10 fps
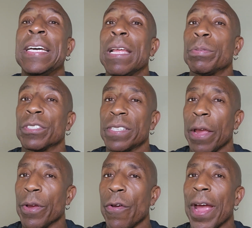That was a
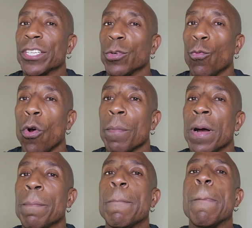scary crash in the warm
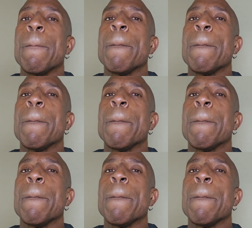up.